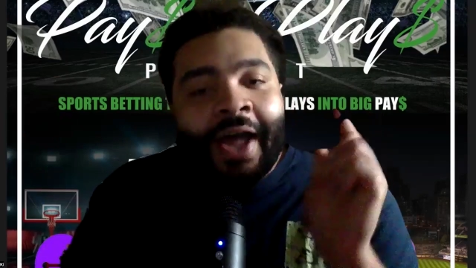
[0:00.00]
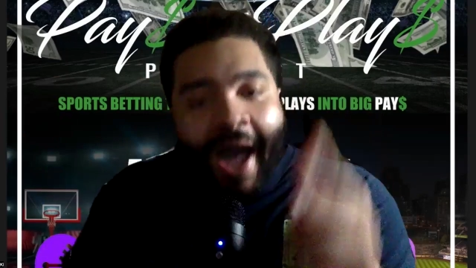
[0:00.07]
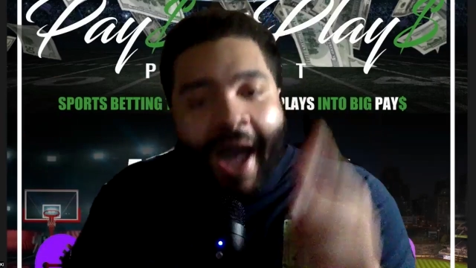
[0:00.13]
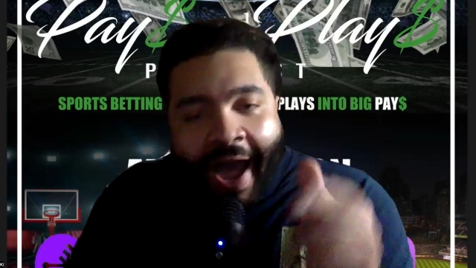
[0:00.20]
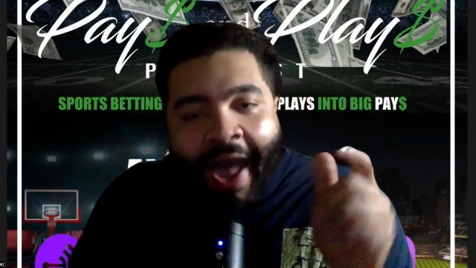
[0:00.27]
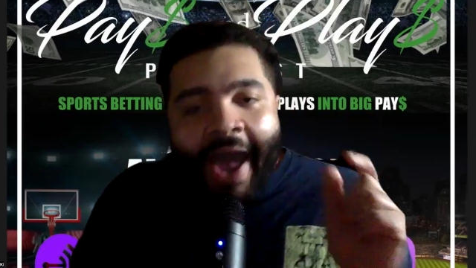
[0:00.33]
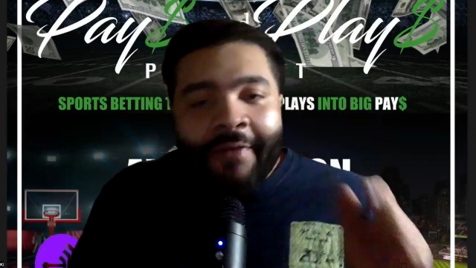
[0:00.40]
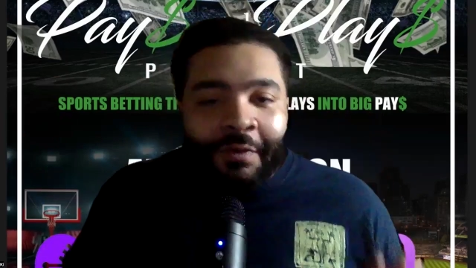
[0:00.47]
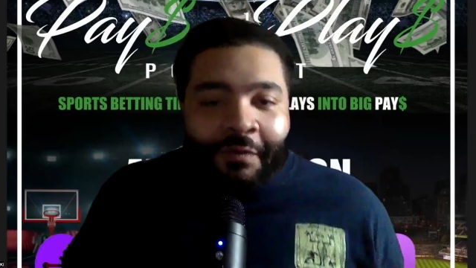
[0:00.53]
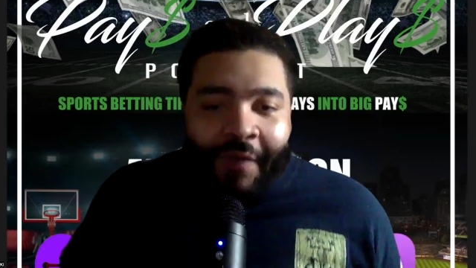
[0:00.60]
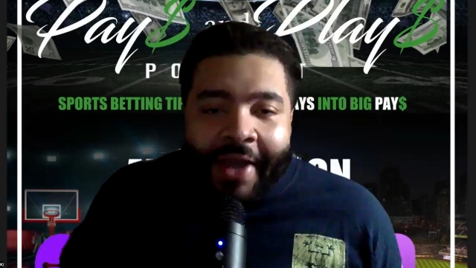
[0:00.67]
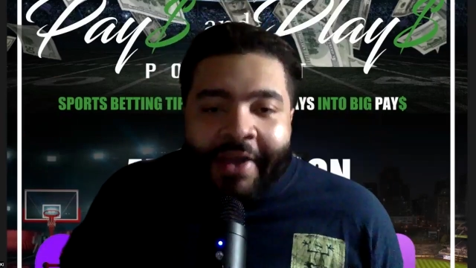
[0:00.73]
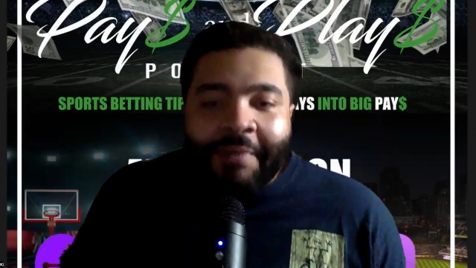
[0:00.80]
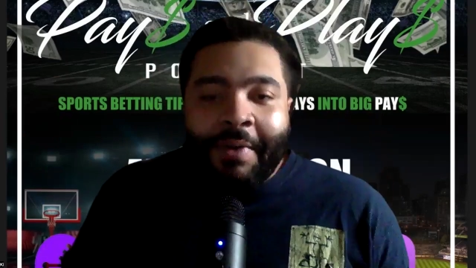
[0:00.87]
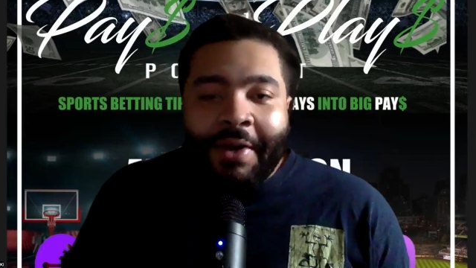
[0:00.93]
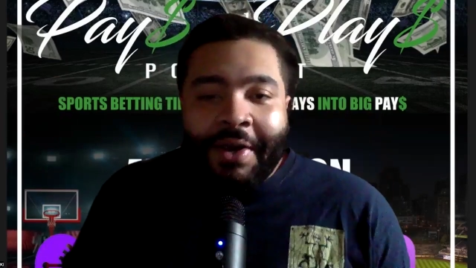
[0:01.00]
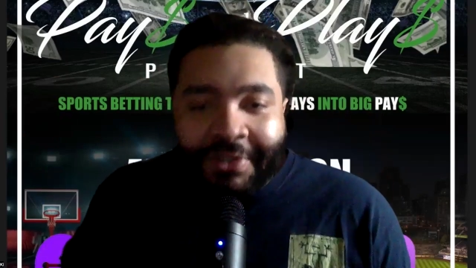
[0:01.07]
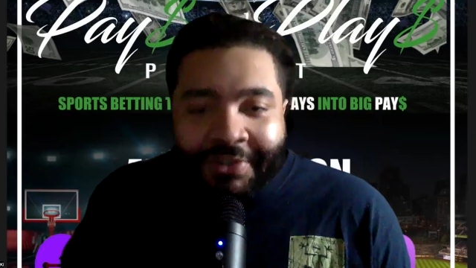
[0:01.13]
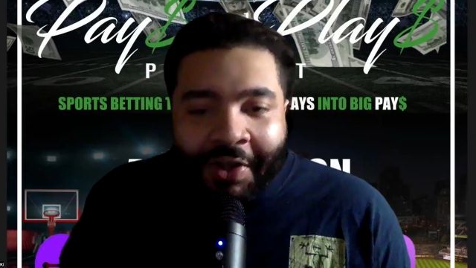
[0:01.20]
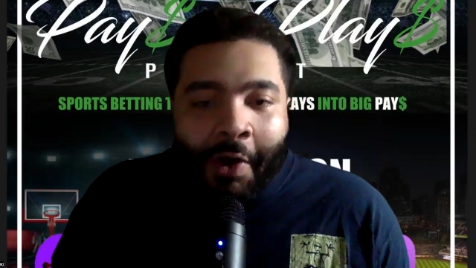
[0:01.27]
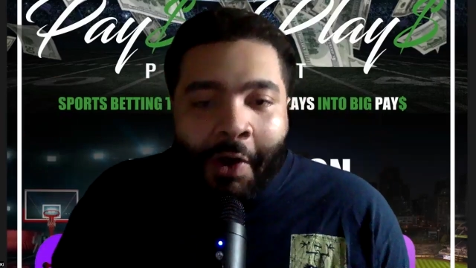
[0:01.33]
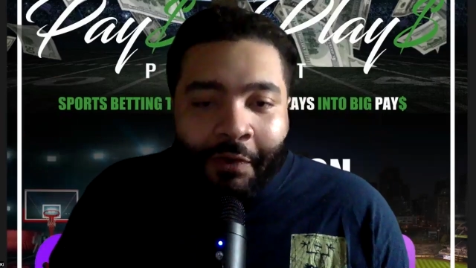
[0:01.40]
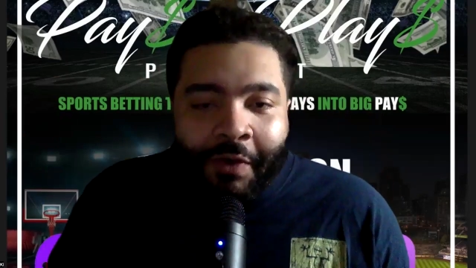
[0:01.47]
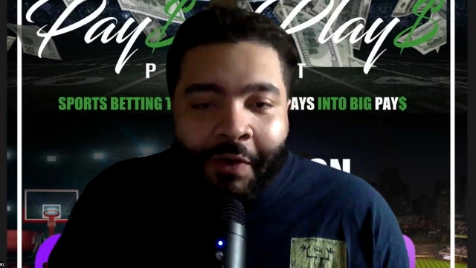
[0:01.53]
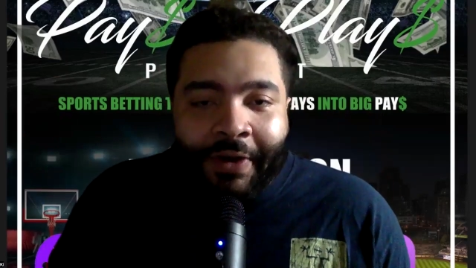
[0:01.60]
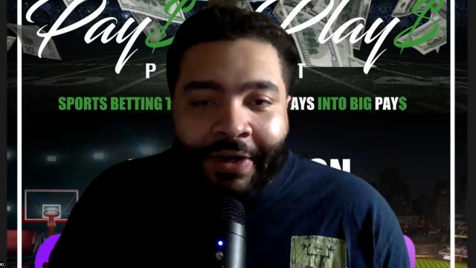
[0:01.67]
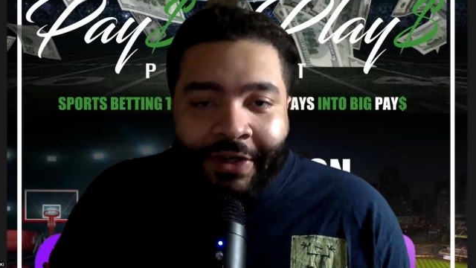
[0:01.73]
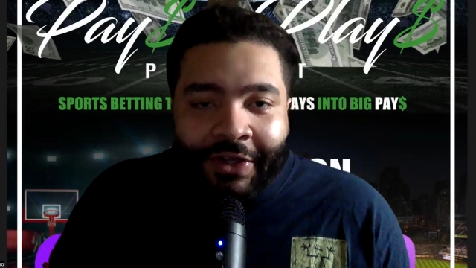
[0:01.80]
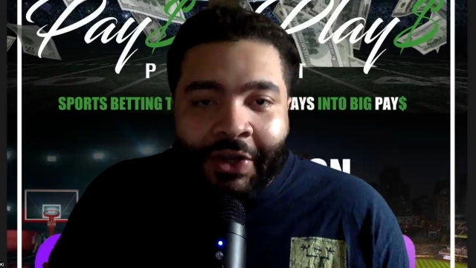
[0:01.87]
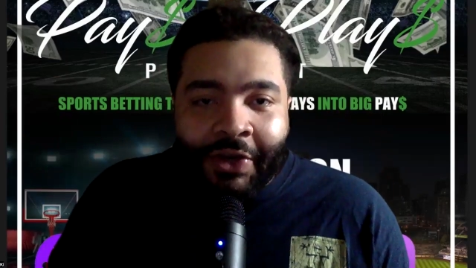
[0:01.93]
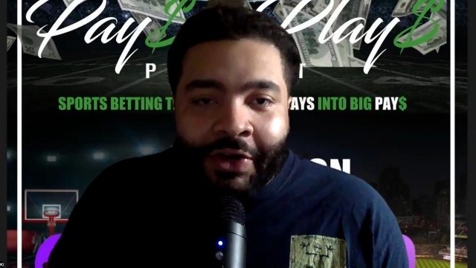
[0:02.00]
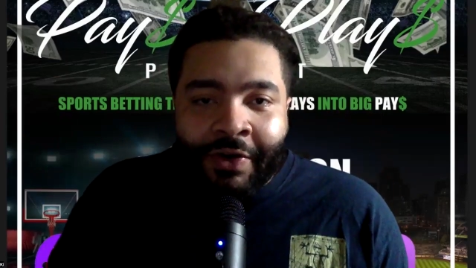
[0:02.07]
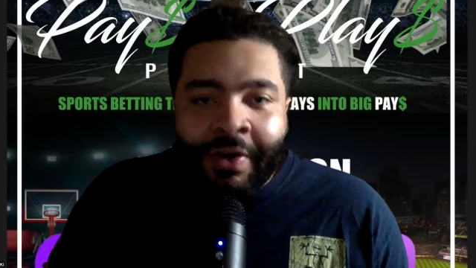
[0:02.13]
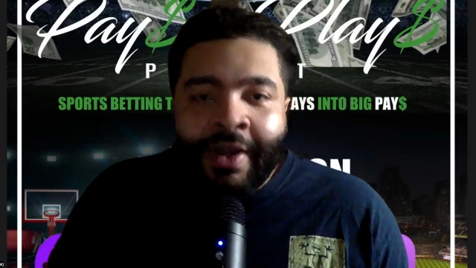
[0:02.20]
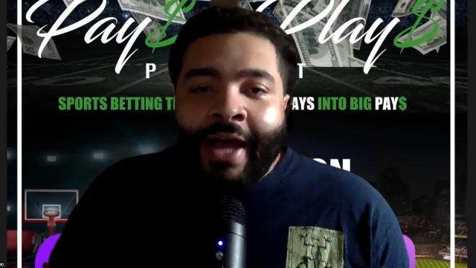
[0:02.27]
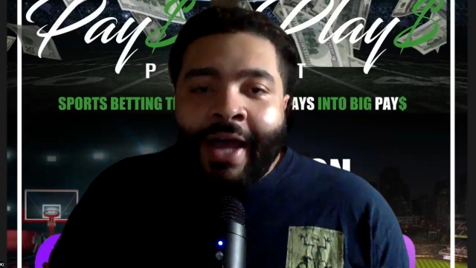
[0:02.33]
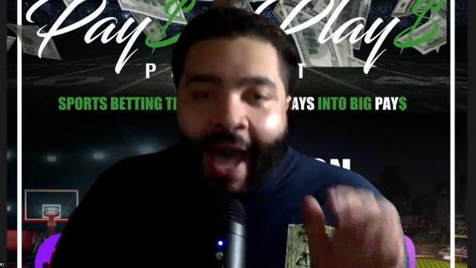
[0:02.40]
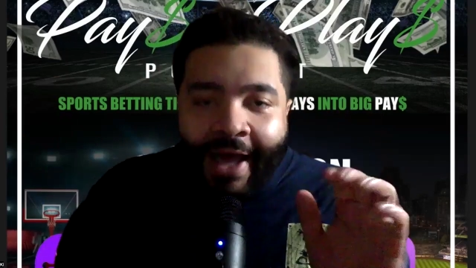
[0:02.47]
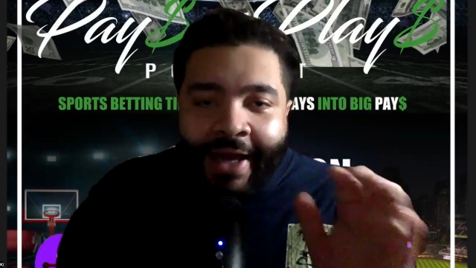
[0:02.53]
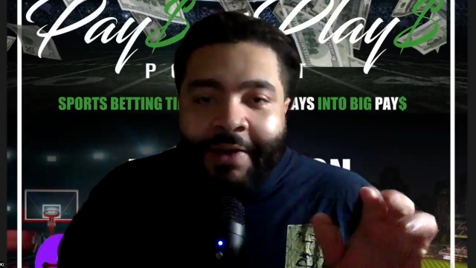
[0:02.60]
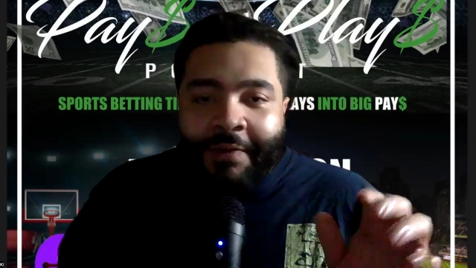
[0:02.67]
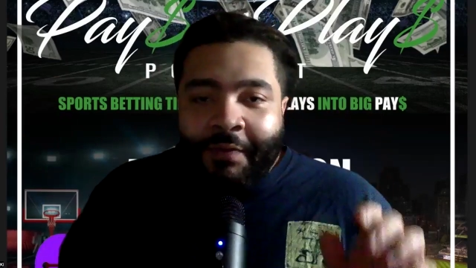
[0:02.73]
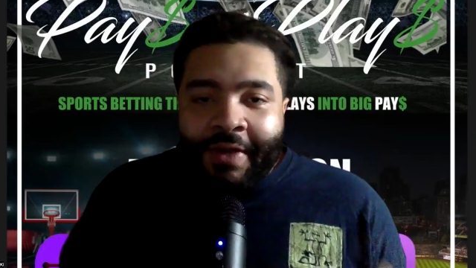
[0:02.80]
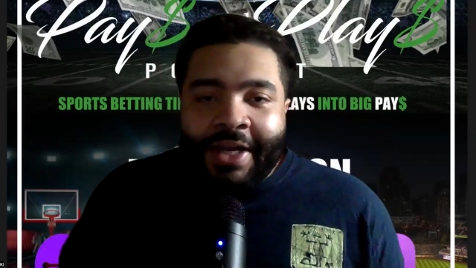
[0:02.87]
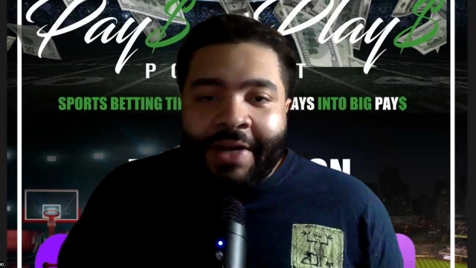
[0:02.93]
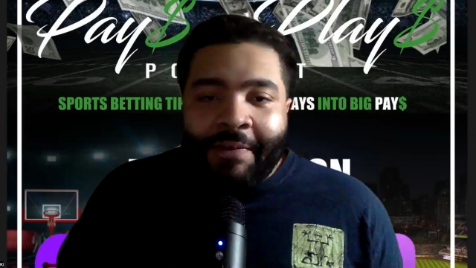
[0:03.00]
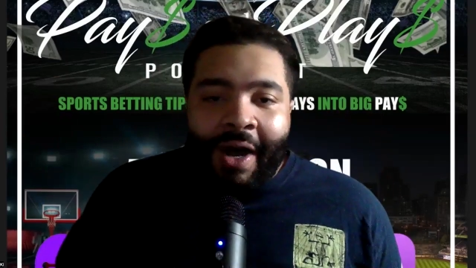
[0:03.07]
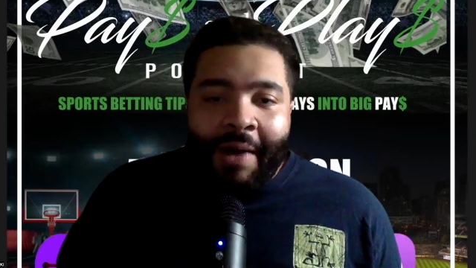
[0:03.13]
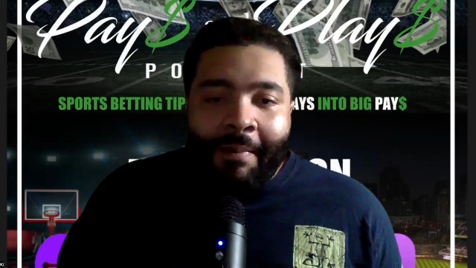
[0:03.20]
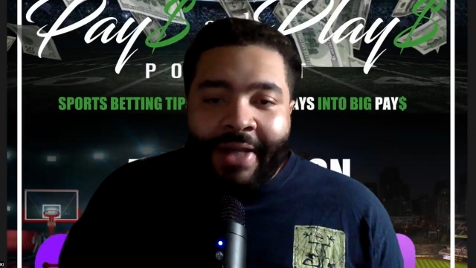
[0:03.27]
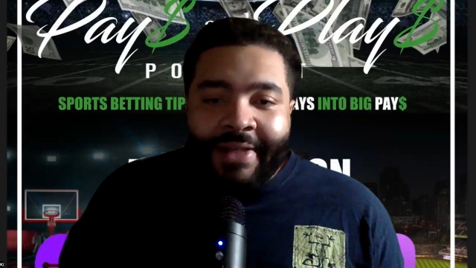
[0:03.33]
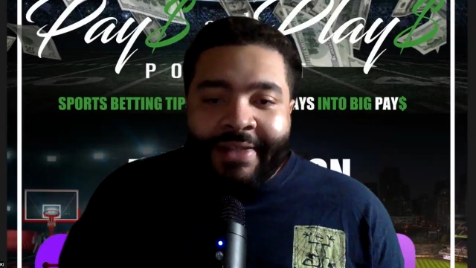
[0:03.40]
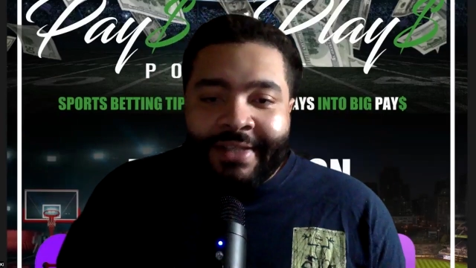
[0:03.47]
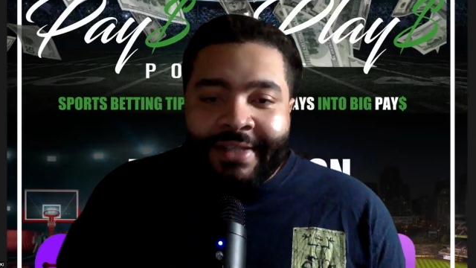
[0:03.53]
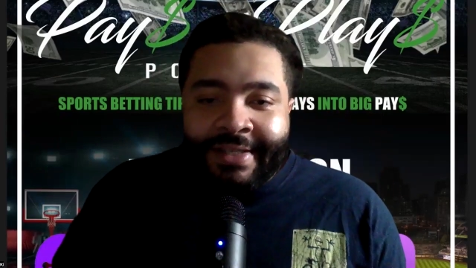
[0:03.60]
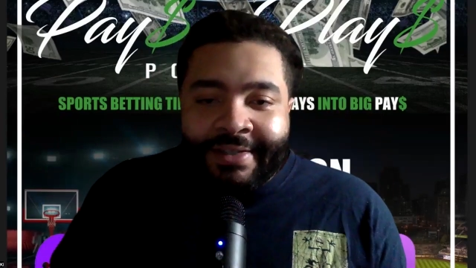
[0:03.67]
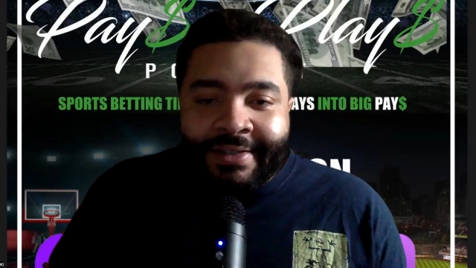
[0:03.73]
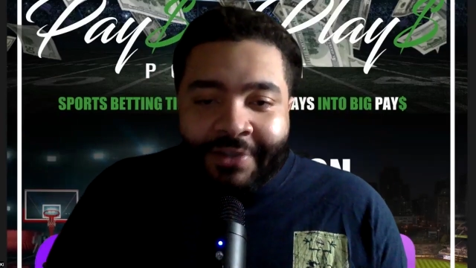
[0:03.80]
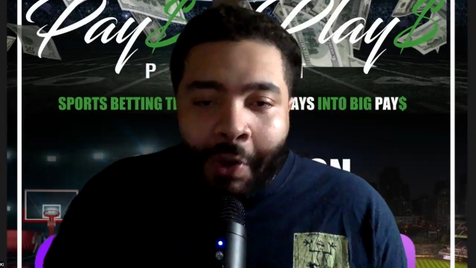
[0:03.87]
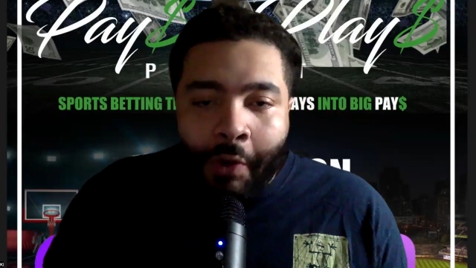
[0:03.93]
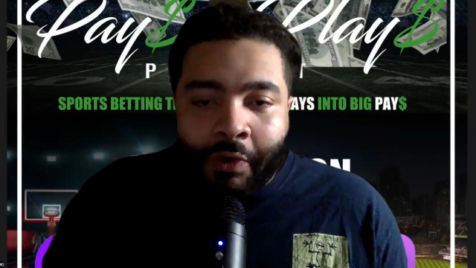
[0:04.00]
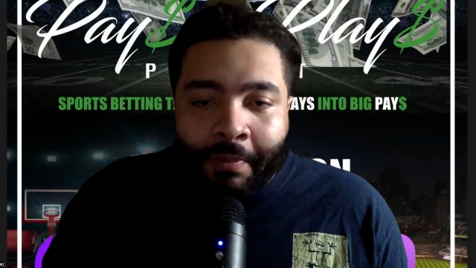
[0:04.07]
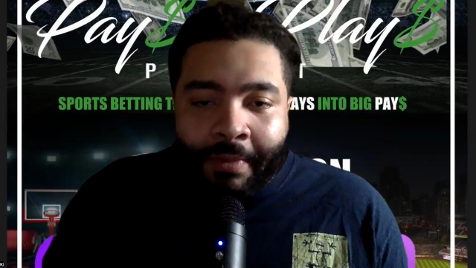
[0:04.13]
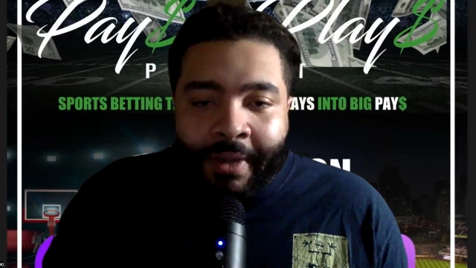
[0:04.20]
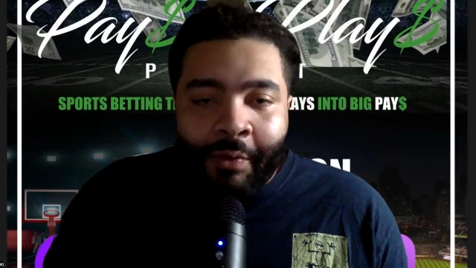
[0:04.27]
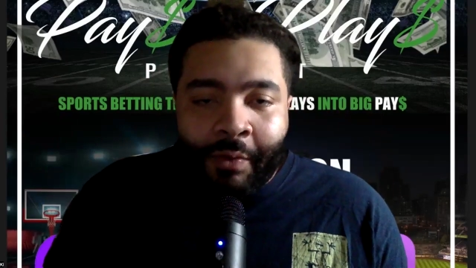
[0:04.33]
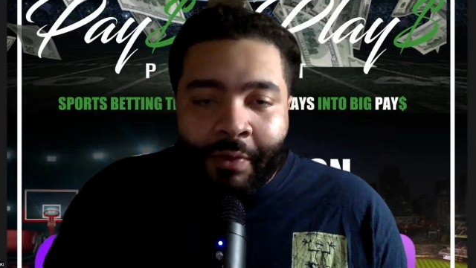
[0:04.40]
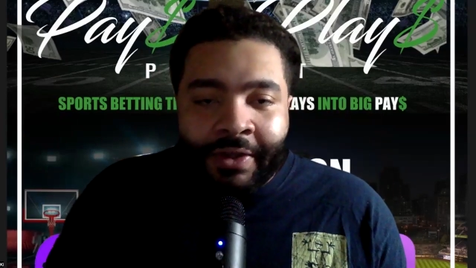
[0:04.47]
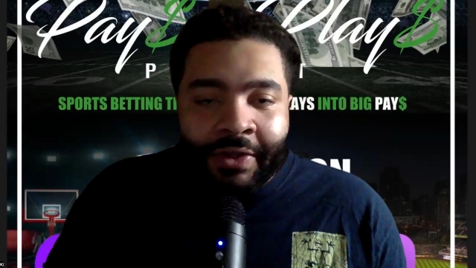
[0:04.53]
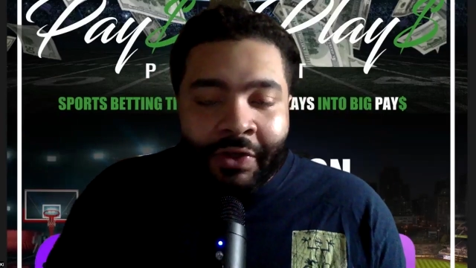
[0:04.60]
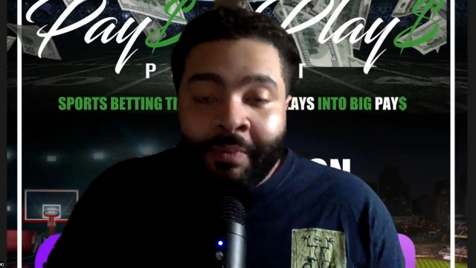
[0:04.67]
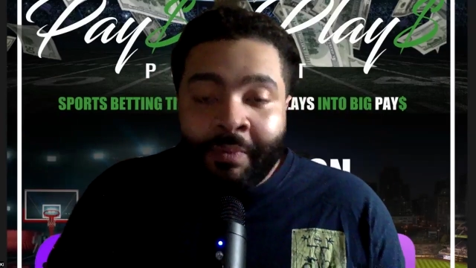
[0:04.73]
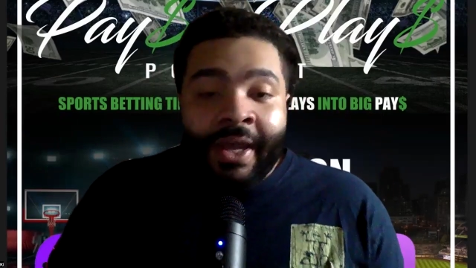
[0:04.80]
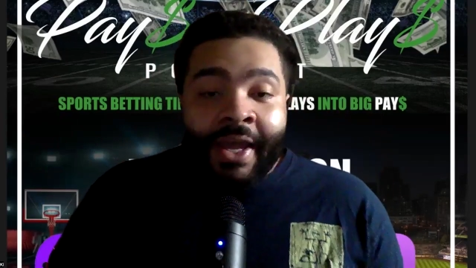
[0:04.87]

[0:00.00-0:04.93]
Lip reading: I have to fade the Bears all fucking year. I didn't forget about my season total bet with them.